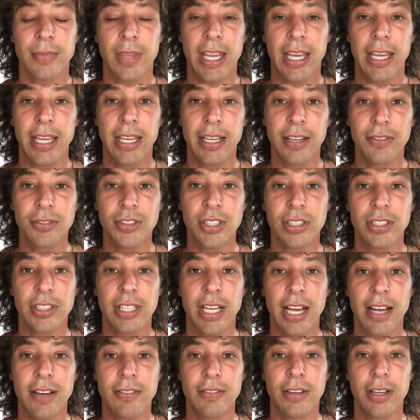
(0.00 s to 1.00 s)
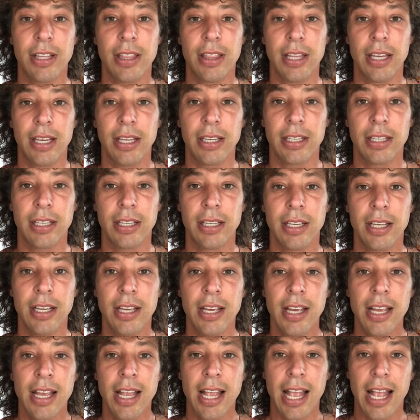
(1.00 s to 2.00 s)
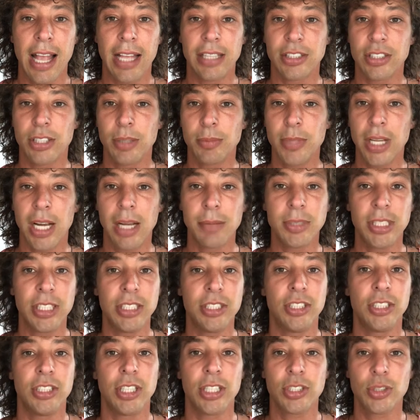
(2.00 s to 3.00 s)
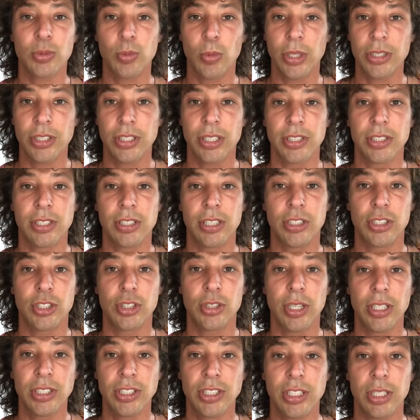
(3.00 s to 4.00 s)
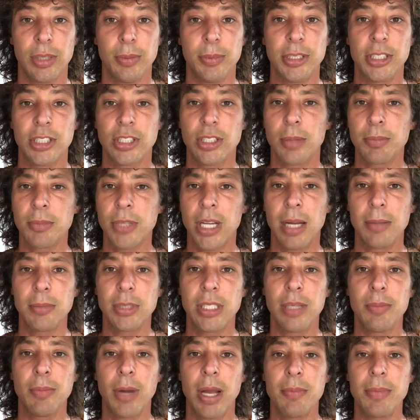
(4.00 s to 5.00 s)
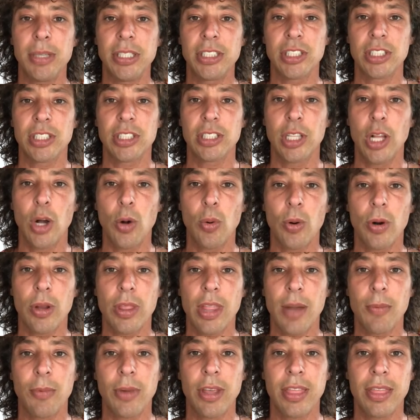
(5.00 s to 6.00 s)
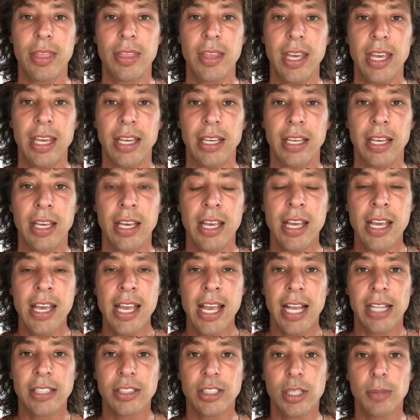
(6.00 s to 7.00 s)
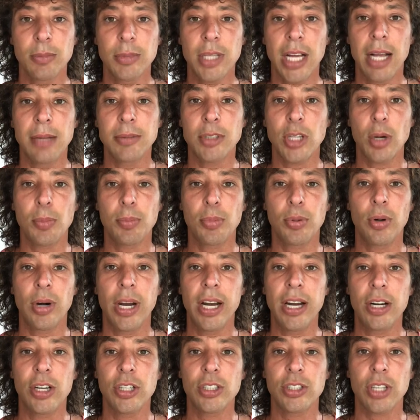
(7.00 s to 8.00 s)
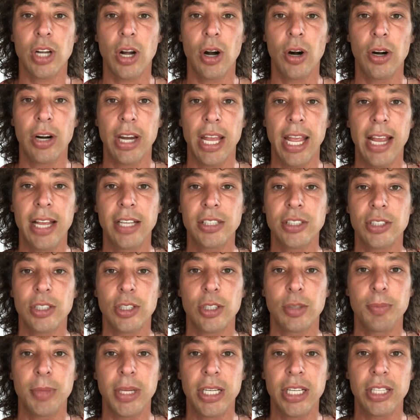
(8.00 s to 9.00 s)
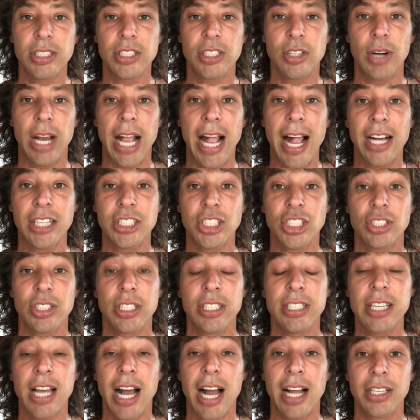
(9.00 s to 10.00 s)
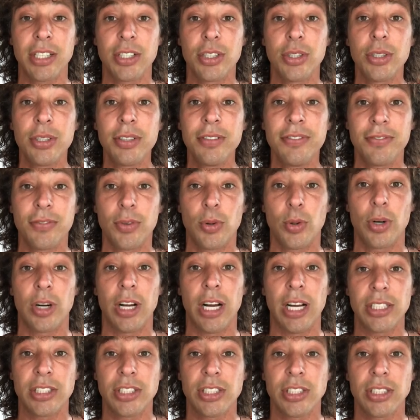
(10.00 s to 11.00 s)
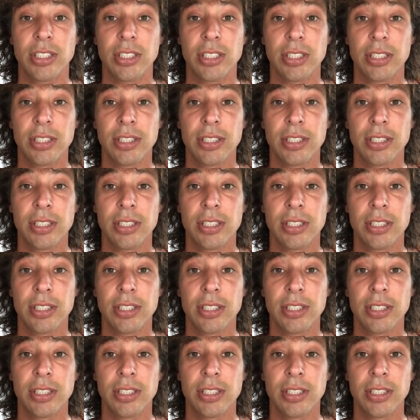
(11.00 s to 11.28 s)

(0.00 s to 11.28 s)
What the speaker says: He gives us everything. And sometimes he just wants us to trust him. And sometimes he might be slower than we think. And sometimes our prayers aren't answered because they're actually not good for us.